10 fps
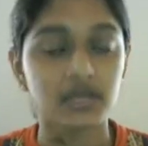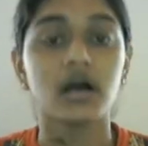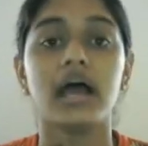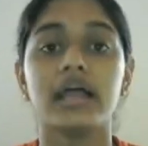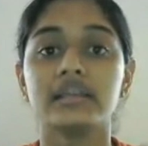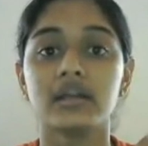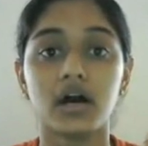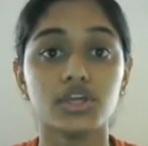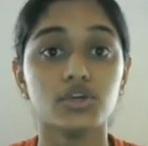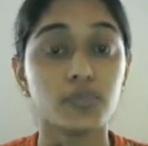and
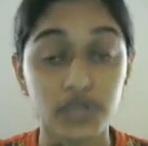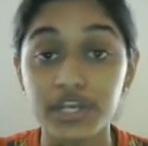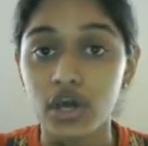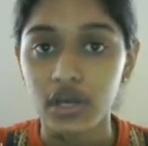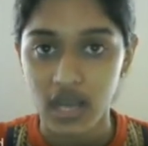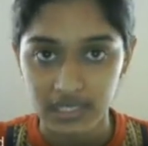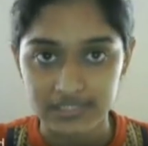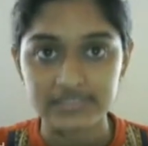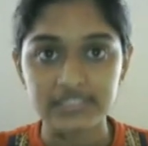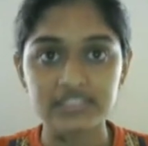you put in your answers,